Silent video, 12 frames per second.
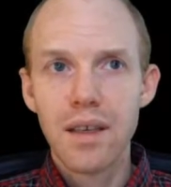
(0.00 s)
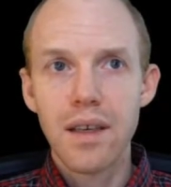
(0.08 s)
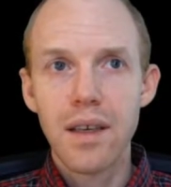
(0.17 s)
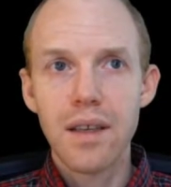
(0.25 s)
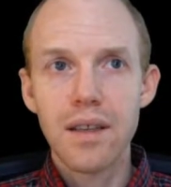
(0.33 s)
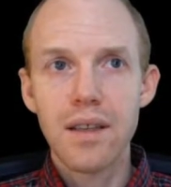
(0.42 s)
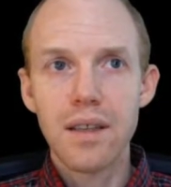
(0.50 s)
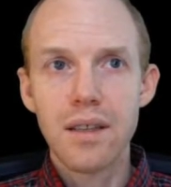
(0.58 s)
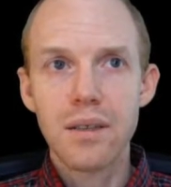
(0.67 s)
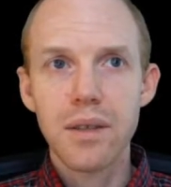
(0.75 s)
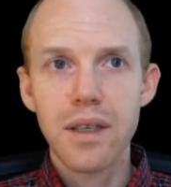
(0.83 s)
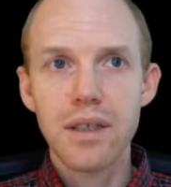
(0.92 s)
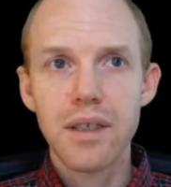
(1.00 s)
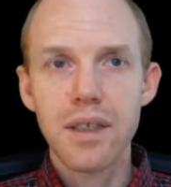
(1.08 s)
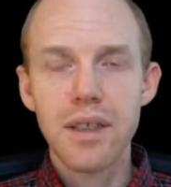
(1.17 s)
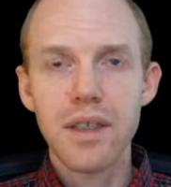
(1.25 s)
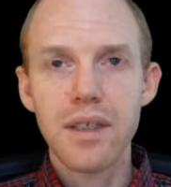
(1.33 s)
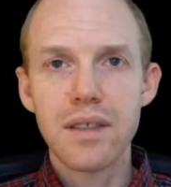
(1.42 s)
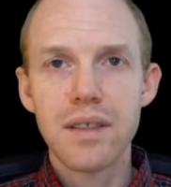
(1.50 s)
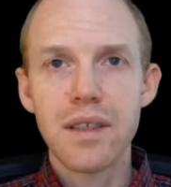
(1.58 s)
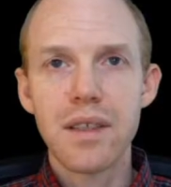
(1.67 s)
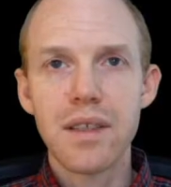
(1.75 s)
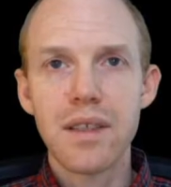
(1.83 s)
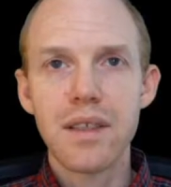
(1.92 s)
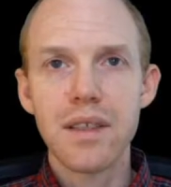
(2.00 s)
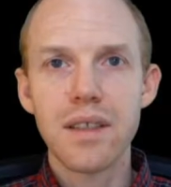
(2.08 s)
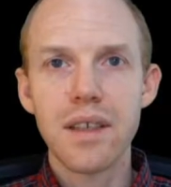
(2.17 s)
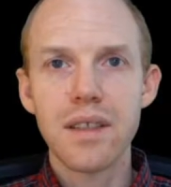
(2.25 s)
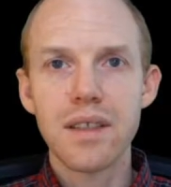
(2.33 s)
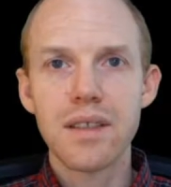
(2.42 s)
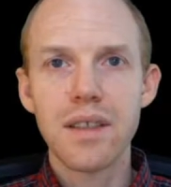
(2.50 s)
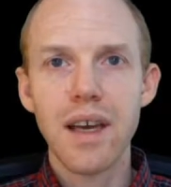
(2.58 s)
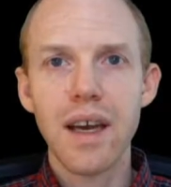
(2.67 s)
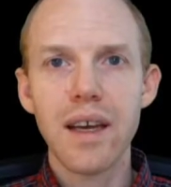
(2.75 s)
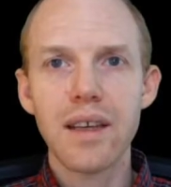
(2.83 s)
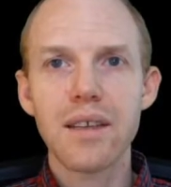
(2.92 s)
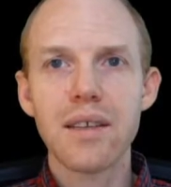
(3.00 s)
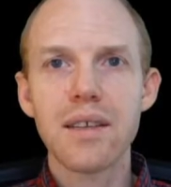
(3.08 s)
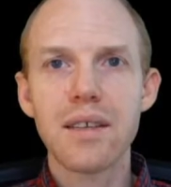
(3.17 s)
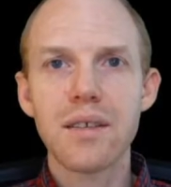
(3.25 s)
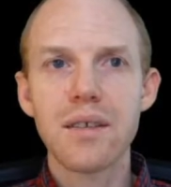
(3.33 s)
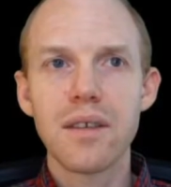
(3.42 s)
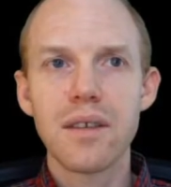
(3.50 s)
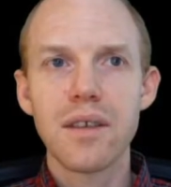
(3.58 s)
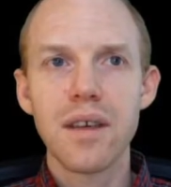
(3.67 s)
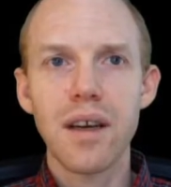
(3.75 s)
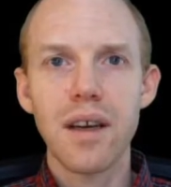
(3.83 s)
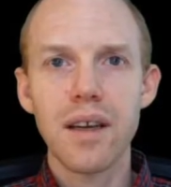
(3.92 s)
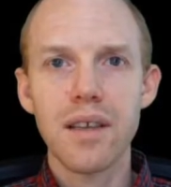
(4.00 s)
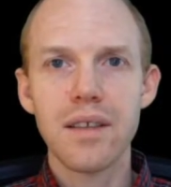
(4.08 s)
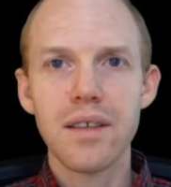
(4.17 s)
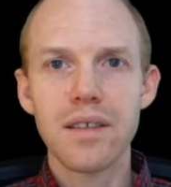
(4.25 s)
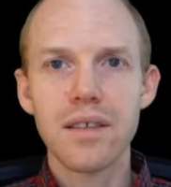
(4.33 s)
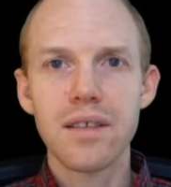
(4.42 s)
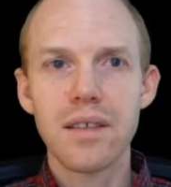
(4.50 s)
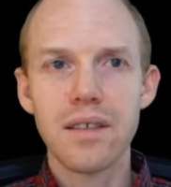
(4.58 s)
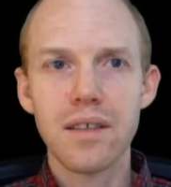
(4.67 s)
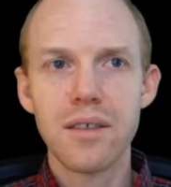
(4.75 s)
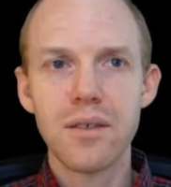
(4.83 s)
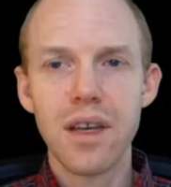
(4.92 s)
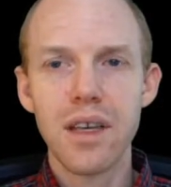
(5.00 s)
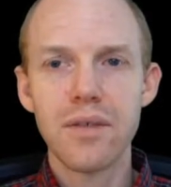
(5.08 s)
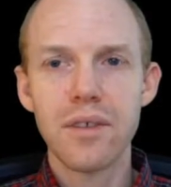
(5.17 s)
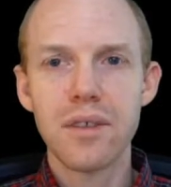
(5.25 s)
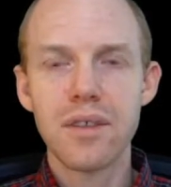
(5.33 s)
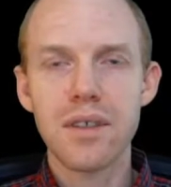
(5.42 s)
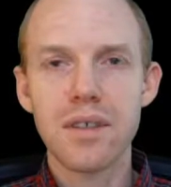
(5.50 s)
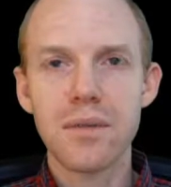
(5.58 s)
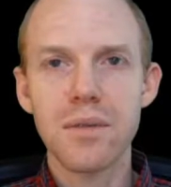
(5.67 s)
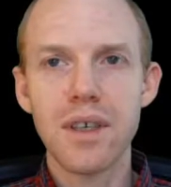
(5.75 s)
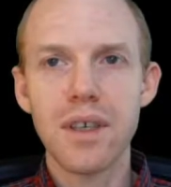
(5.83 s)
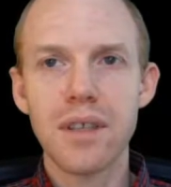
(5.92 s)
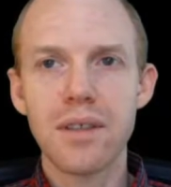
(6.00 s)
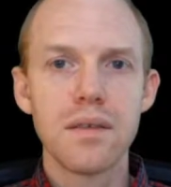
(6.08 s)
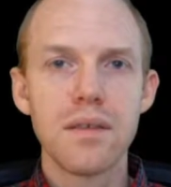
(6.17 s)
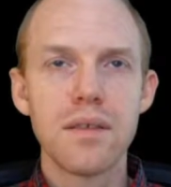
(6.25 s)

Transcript: And then the question is, does that Uh, install the drivers as well?